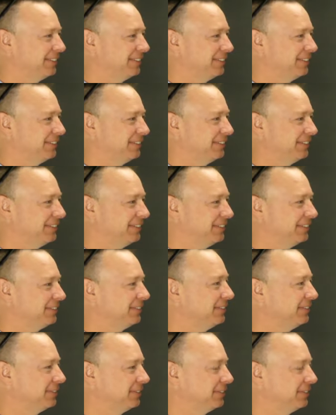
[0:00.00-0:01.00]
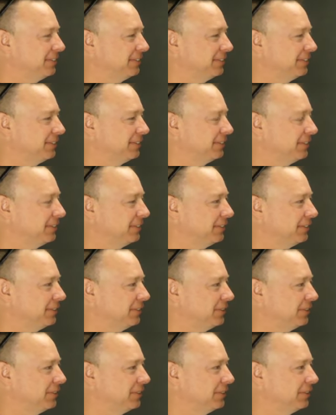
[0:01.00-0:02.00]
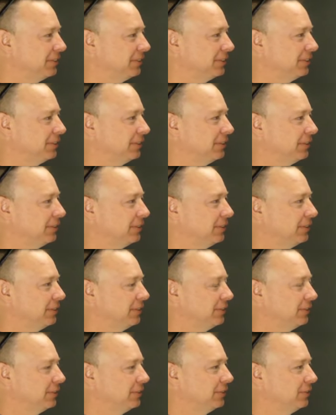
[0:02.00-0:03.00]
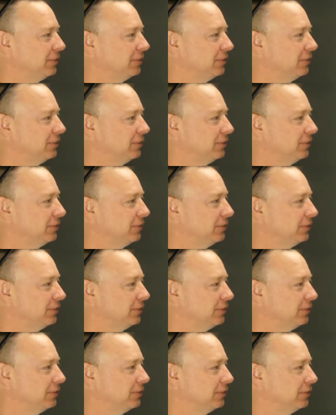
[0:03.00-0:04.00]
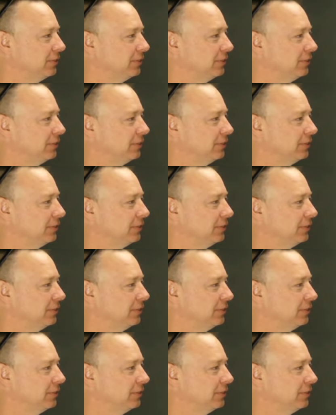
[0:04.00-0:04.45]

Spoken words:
[no speech]